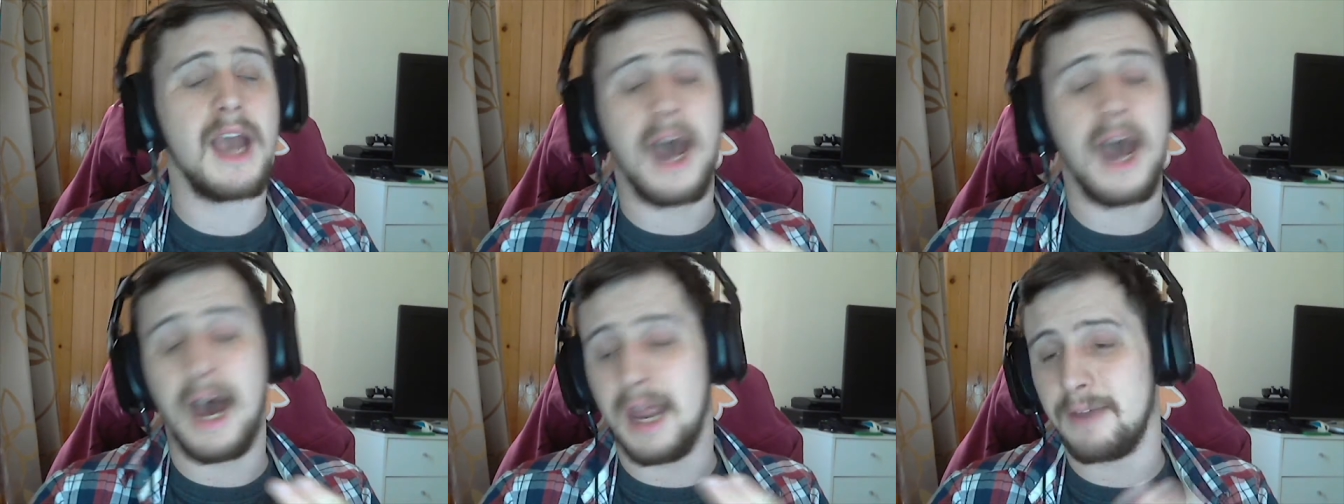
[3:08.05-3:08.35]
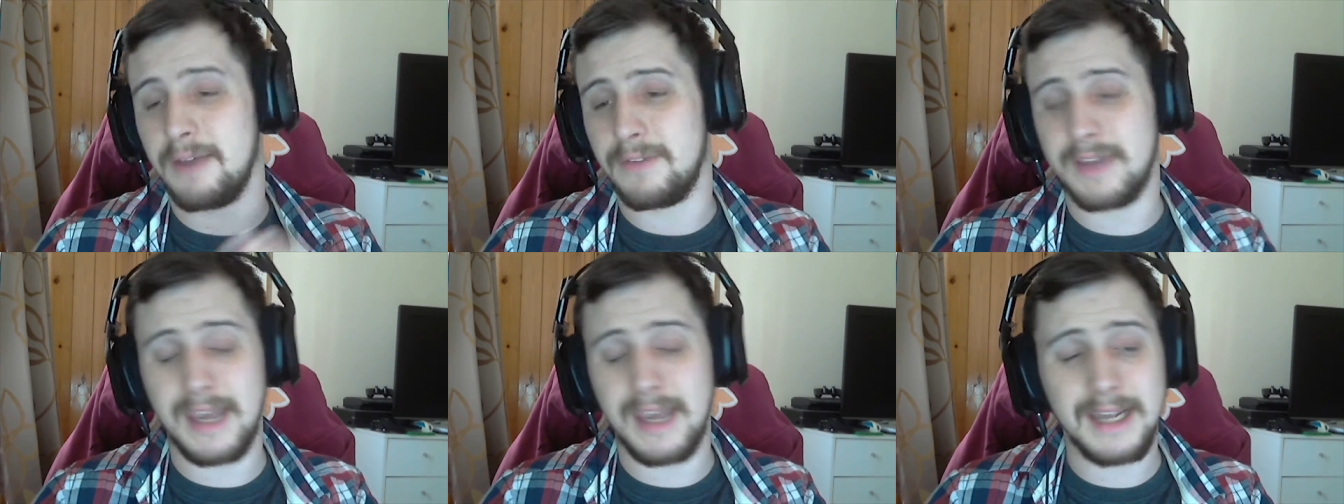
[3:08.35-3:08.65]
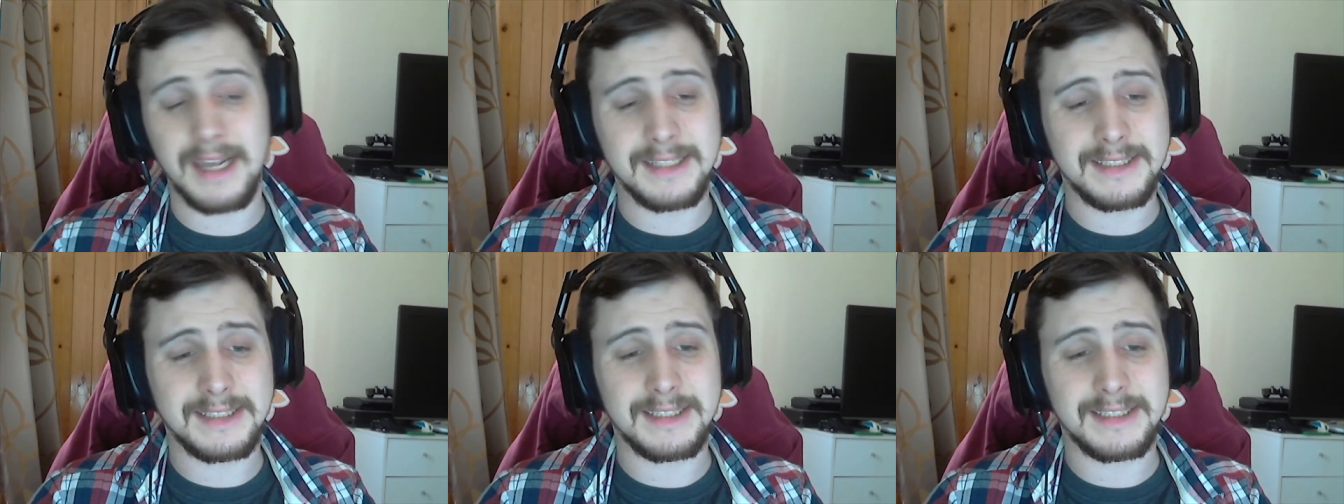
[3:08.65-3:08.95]
I have
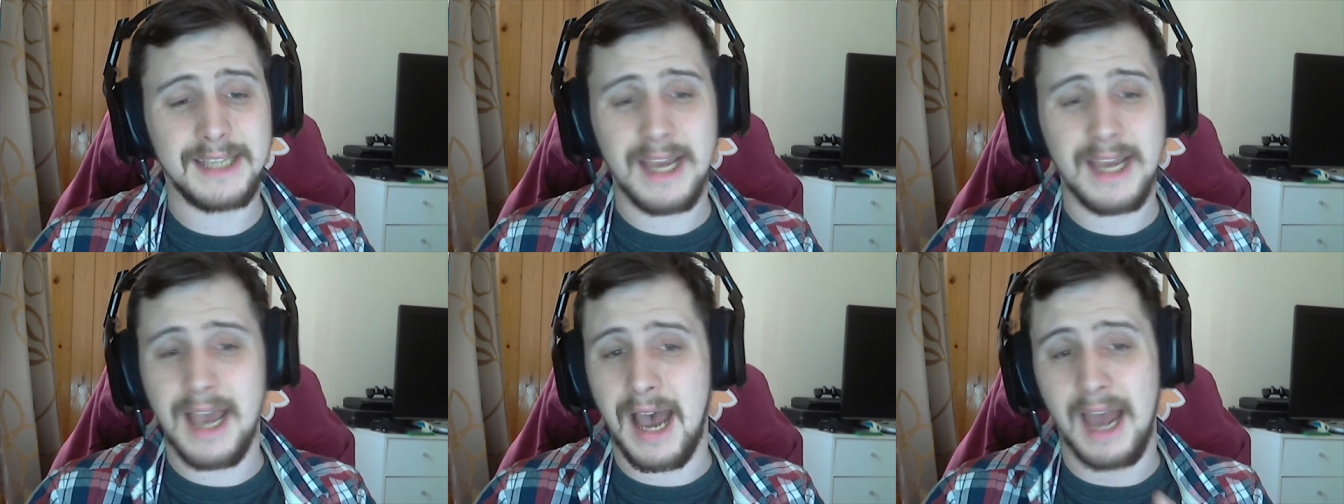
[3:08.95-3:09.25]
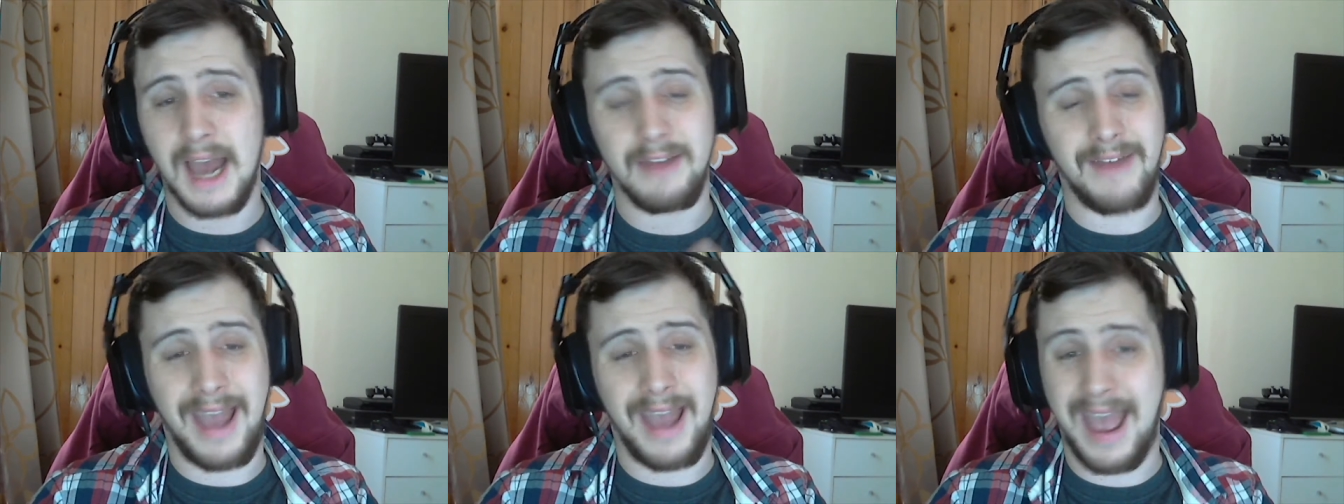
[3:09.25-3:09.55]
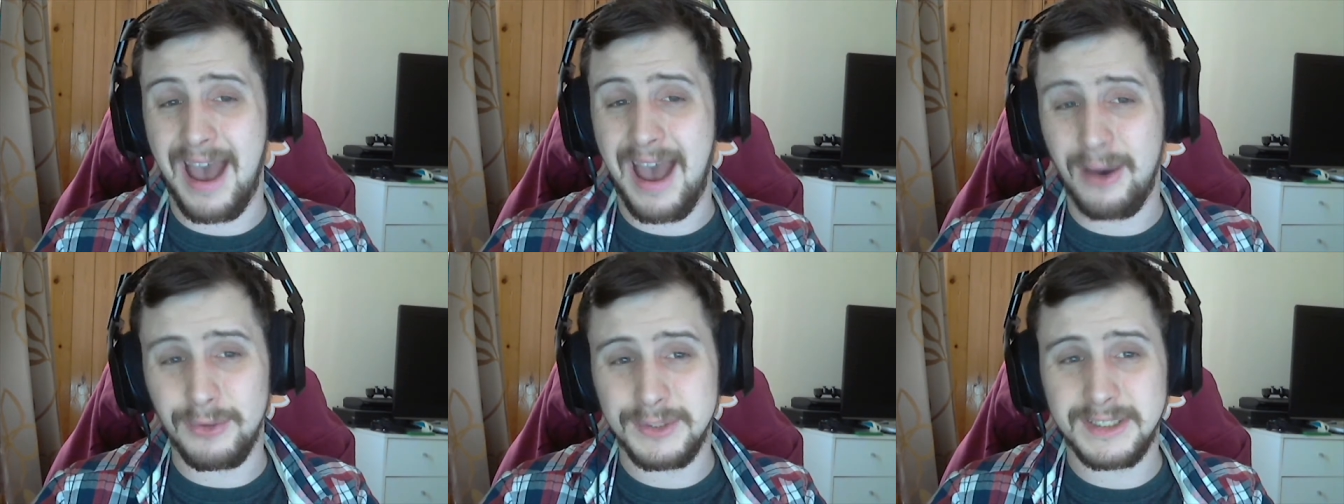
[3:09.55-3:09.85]
kids, I have a
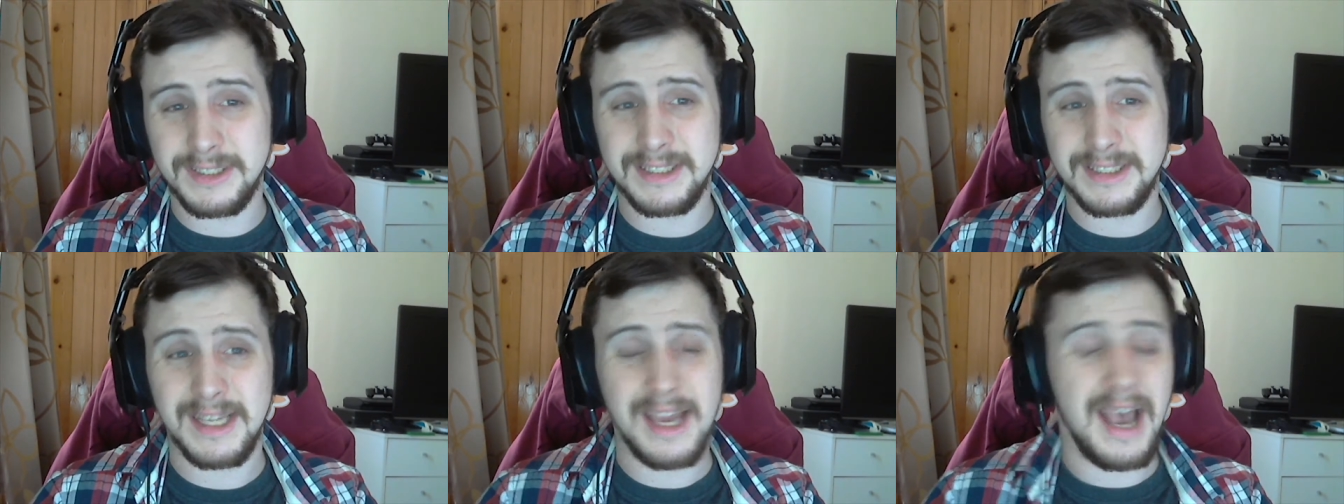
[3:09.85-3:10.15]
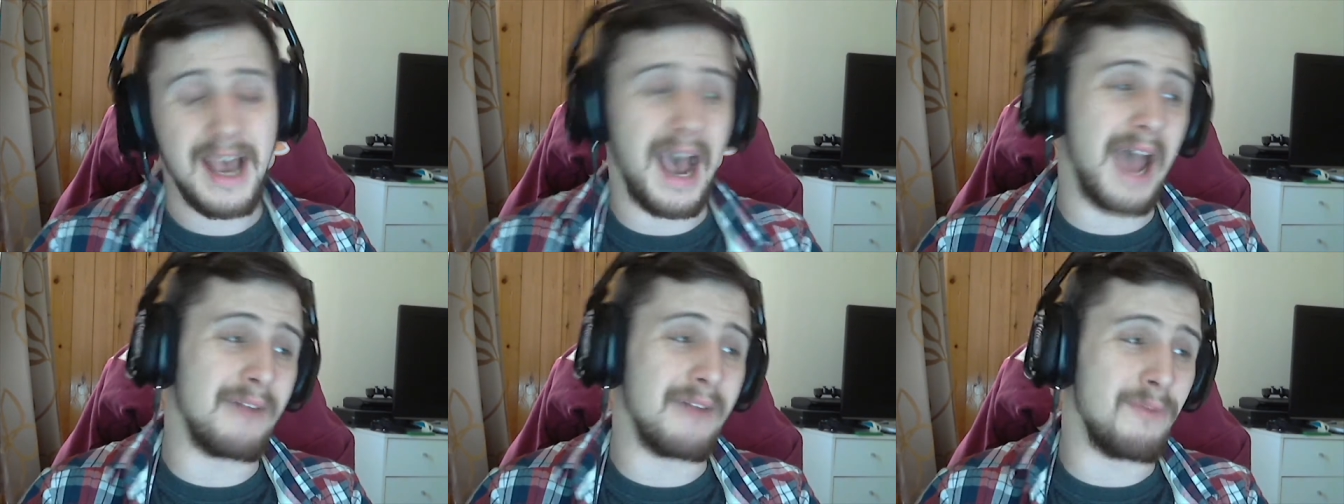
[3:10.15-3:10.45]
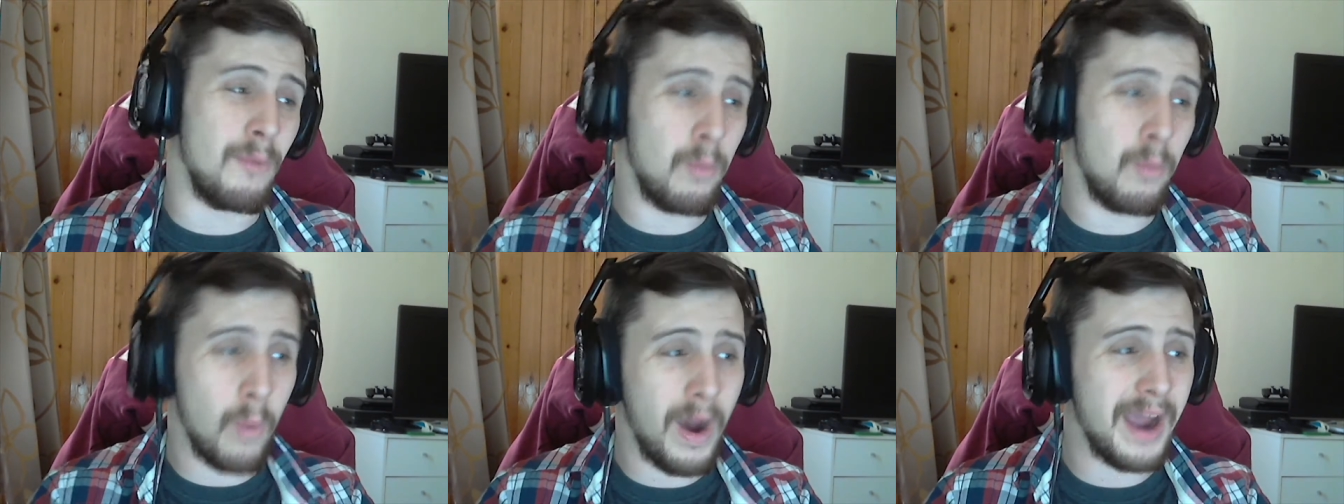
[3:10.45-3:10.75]
house, I have a
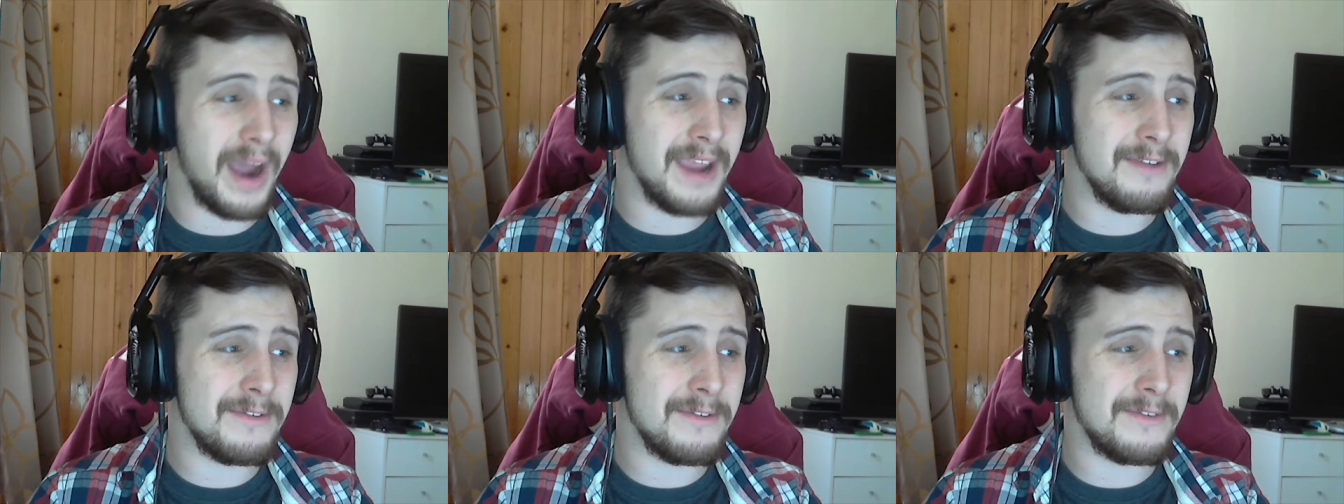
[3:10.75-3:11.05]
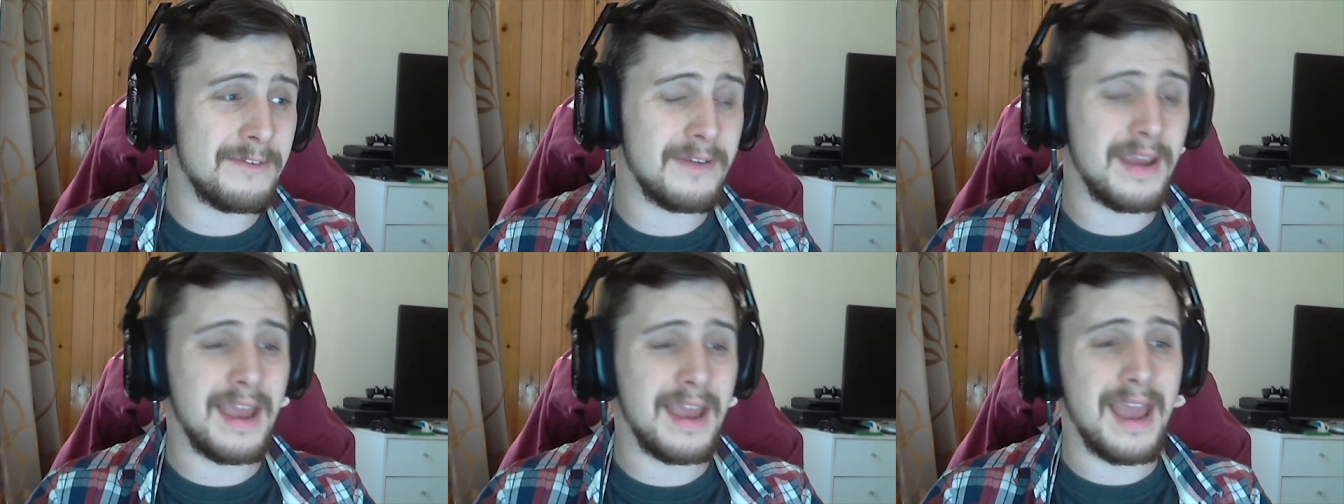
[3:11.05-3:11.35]
wife,